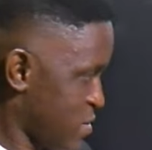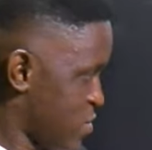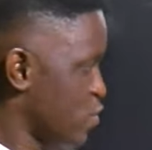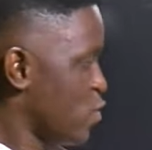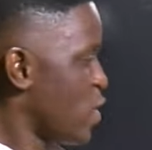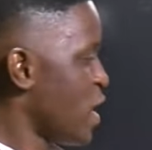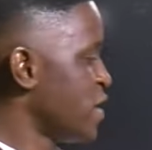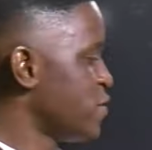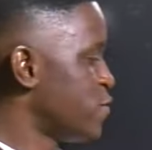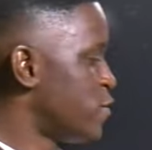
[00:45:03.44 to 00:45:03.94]

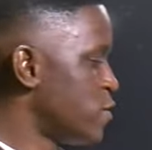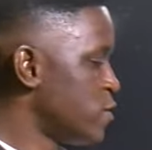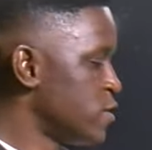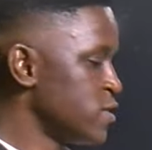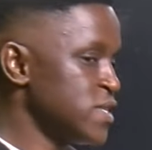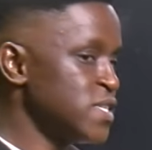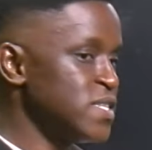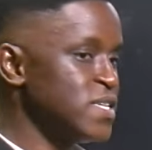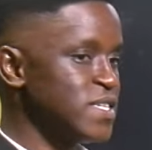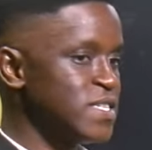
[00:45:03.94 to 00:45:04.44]
Quite
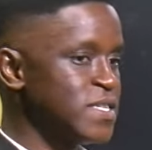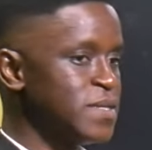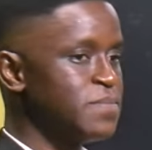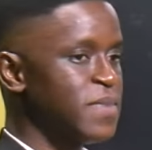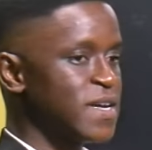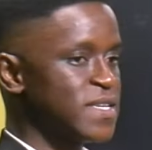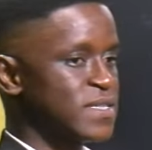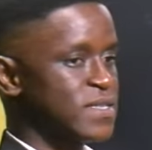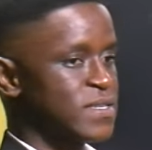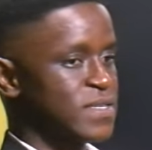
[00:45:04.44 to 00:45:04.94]
forgotten the team,
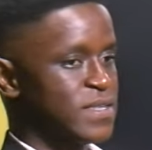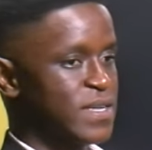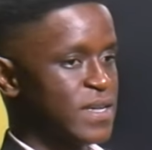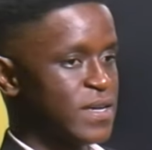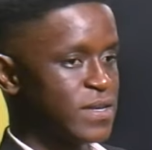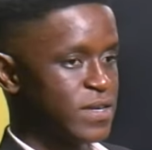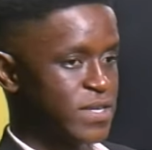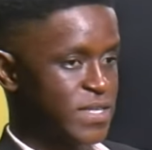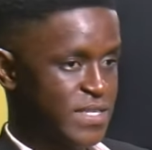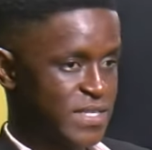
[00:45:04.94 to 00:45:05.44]
but
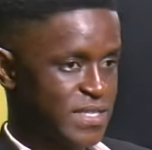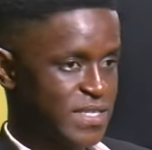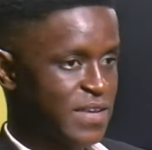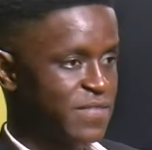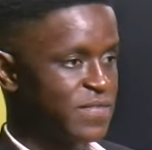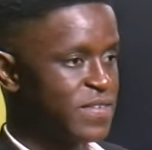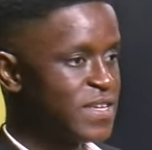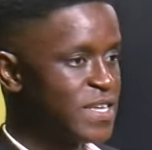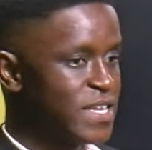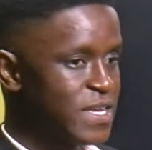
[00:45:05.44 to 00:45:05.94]
in
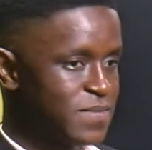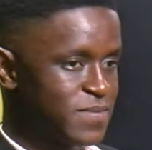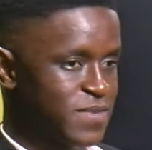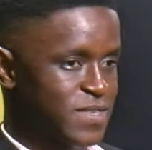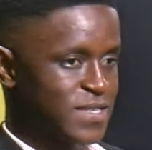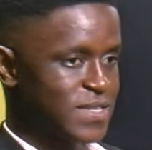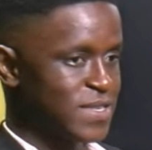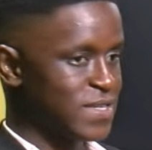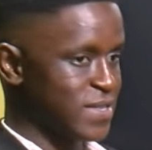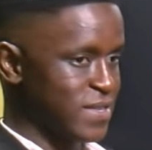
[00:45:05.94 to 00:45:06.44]
7
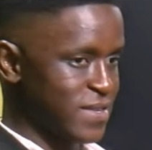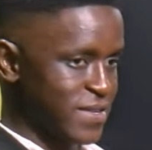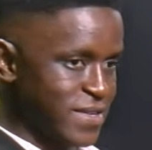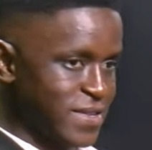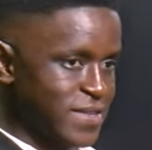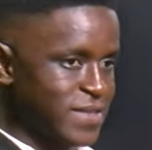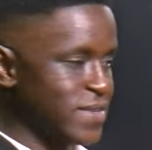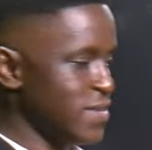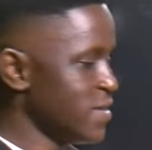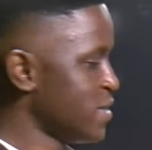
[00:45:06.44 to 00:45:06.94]
games,
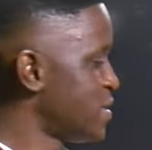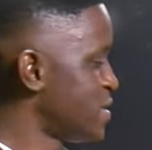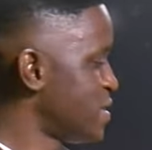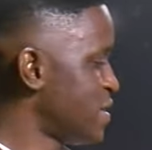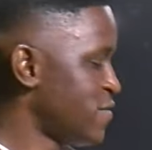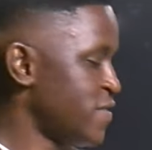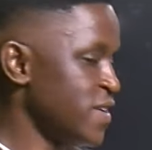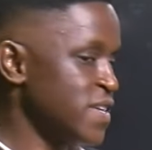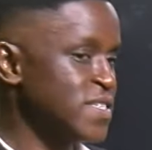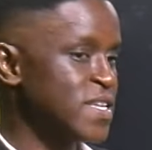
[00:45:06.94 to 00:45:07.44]
this is
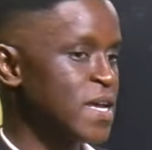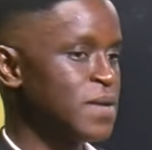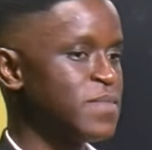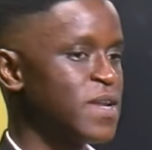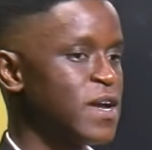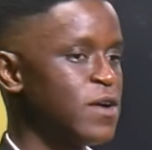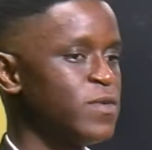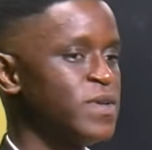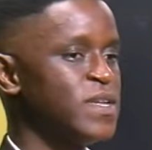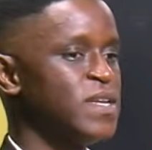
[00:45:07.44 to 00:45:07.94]
the first time they
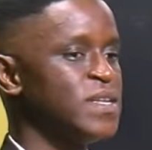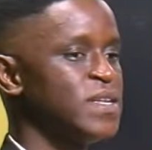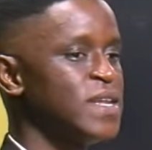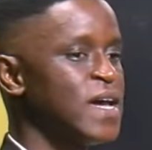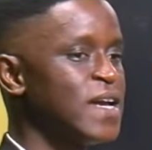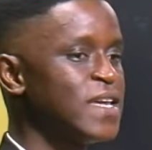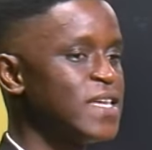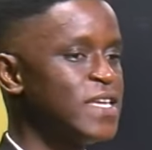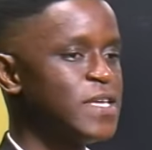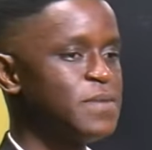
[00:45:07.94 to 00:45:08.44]
are winning. In
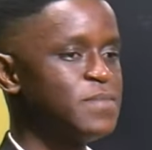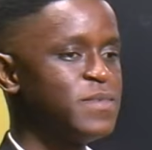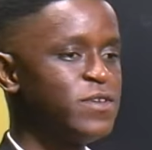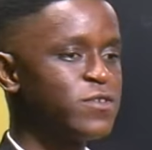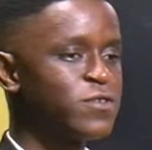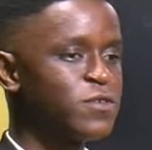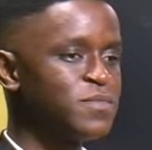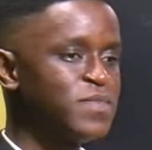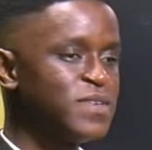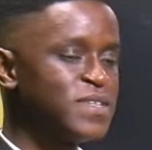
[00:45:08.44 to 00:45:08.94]
that game, he
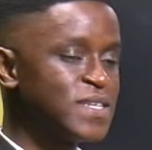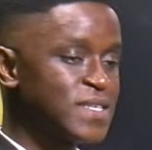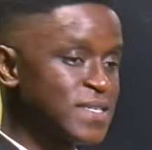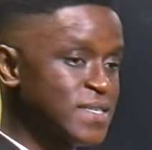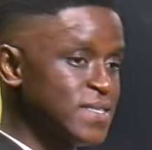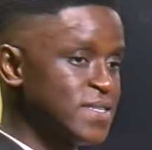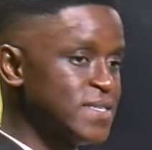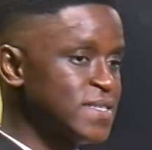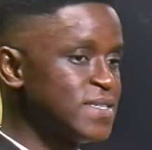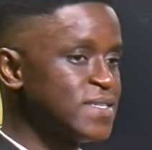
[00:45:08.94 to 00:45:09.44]
completed
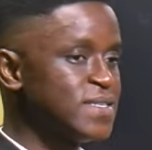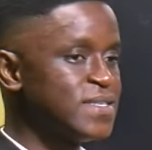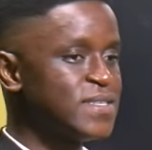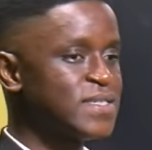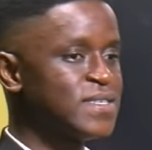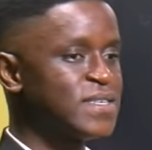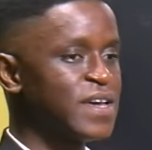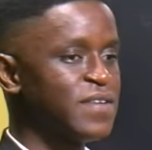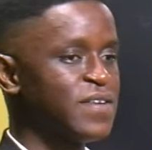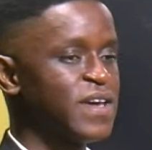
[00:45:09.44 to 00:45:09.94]

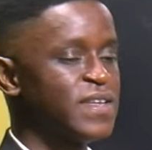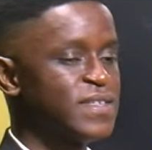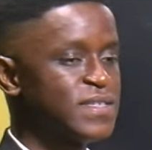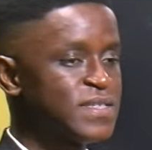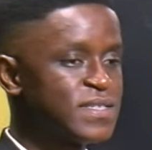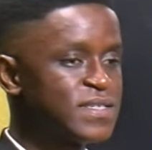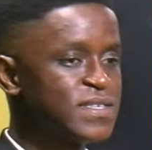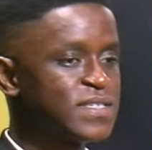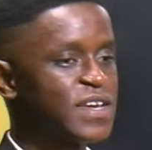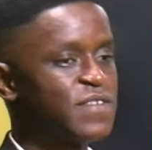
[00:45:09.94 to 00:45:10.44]

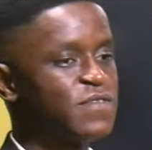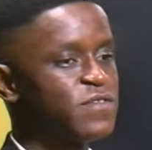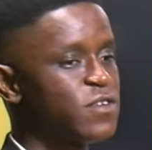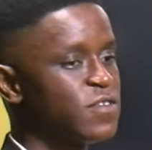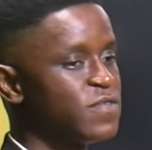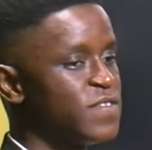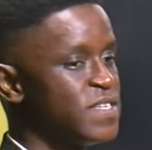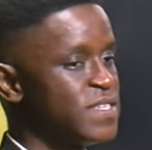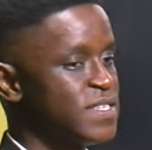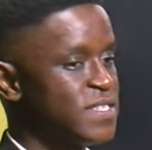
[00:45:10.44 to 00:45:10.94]
67
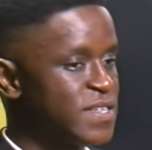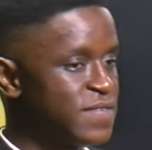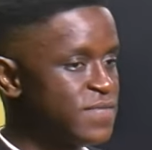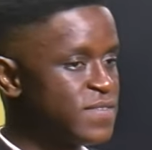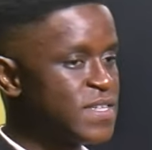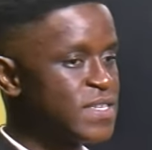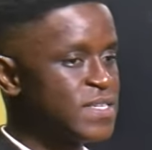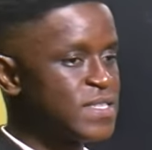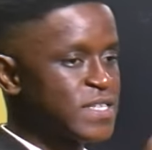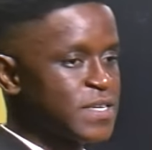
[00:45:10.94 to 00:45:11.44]
of the
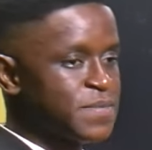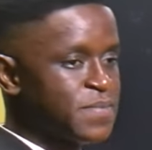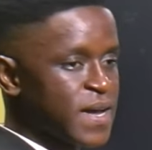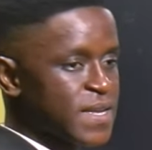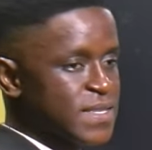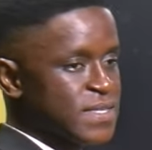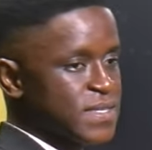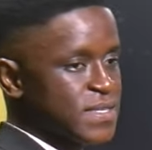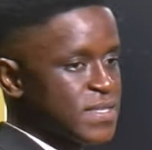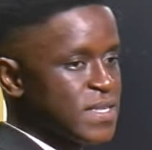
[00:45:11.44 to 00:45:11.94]
73
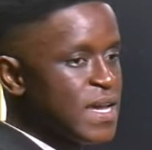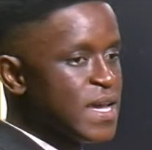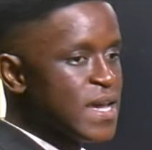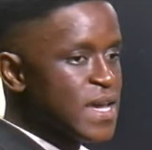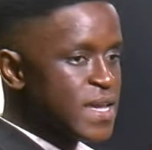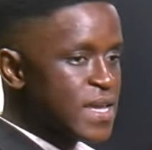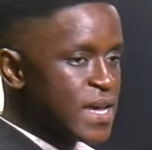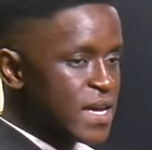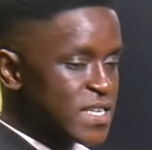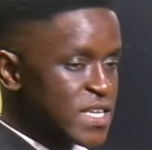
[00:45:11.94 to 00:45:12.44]
passes
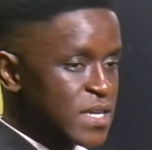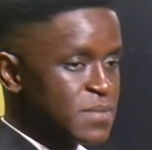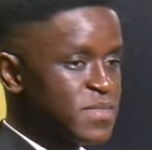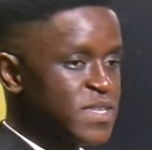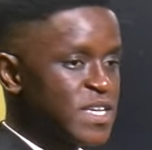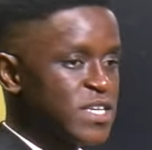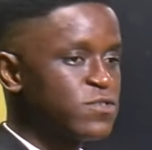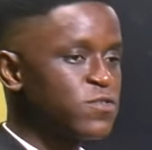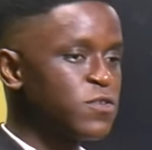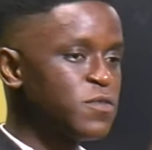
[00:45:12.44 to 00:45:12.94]
he
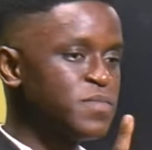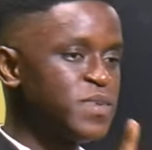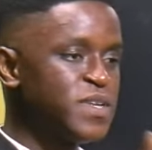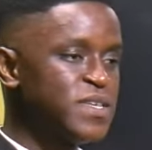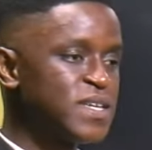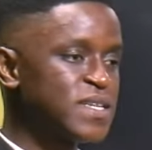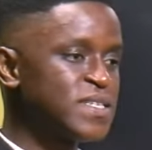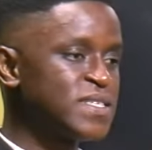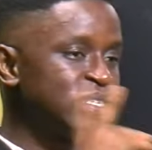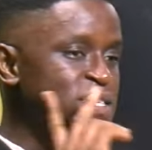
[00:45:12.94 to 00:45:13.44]
attempted,
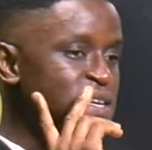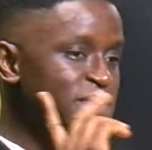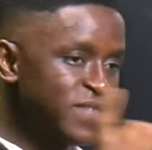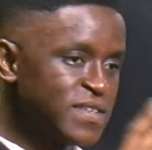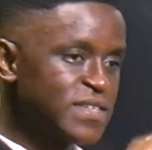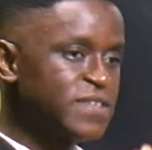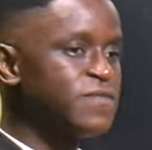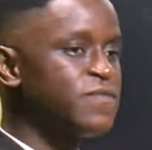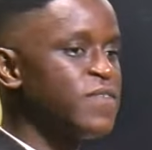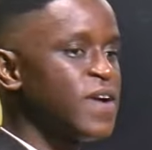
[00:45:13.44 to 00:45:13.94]
completed
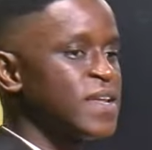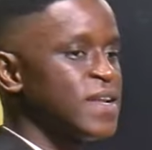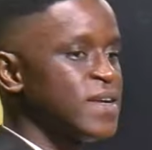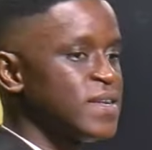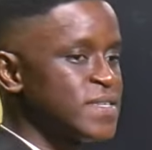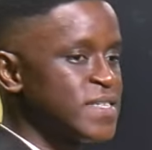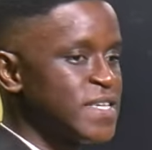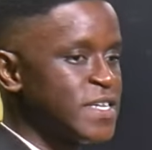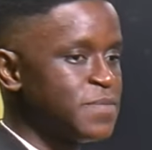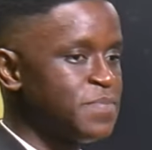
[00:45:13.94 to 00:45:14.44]
17
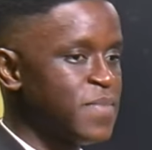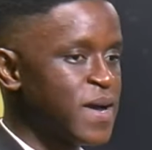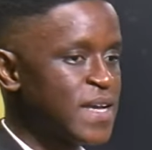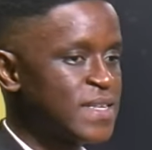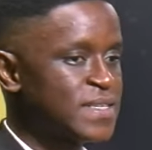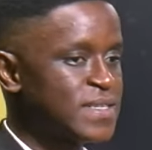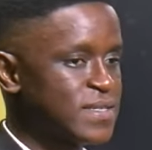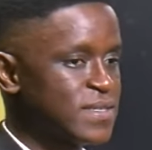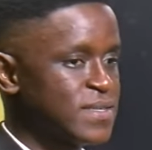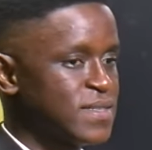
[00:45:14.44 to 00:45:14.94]
final third
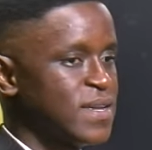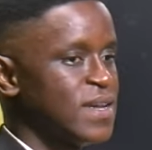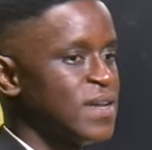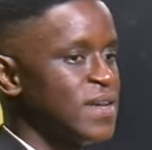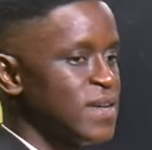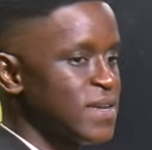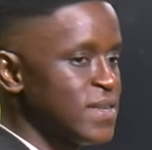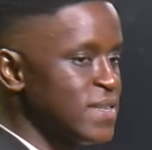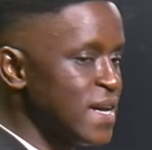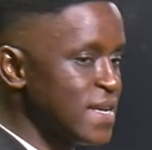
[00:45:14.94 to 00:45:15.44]
passes.
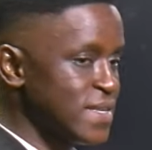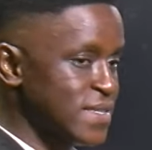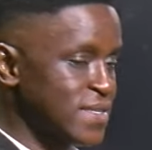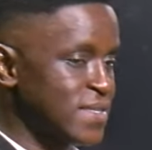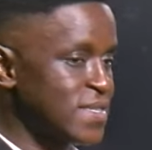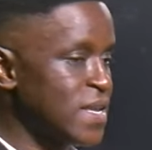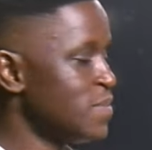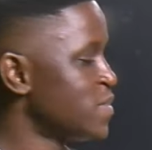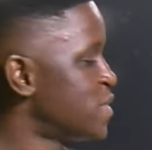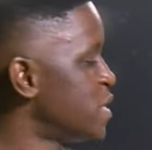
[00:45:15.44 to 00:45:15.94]
That's
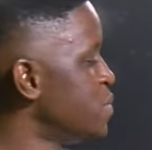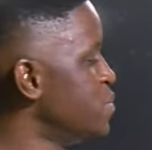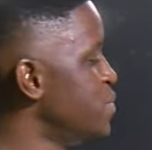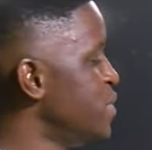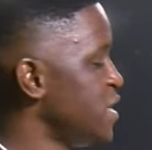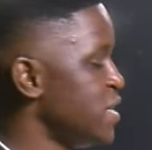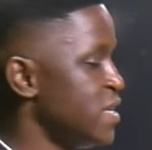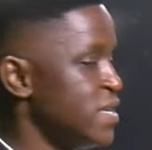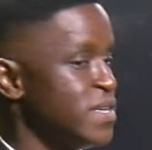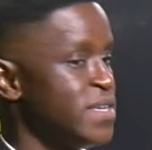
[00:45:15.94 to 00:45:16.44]
something
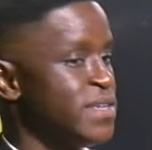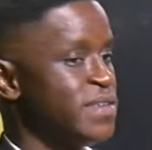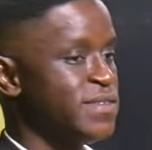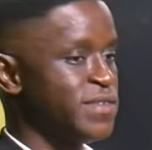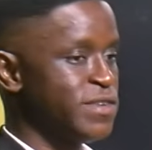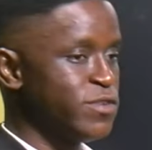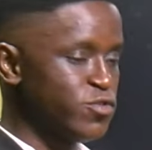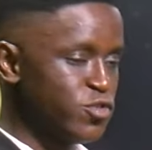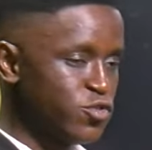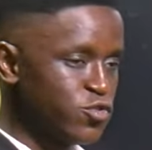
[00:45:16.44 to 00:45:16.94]
big.
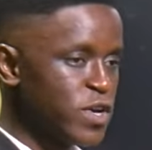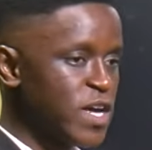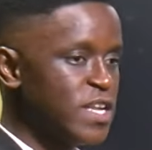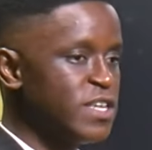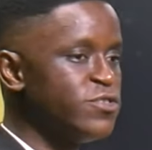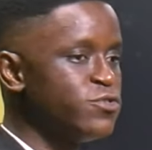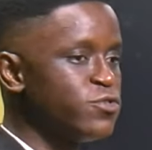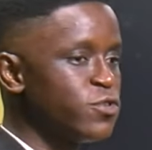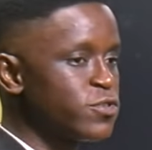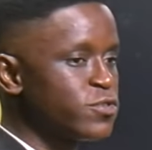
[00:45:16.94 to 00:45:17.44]
He's
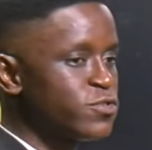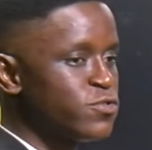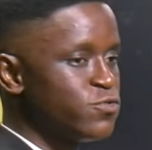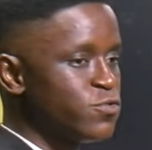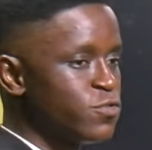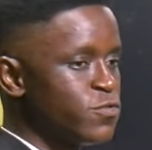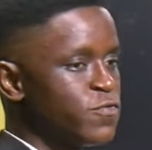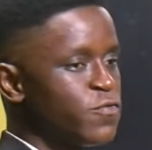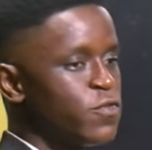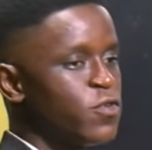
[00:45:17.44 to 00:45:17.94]
usually not
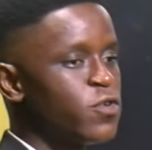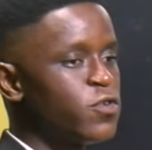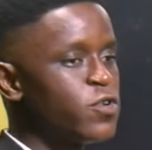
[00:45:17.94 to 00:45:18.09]
known for.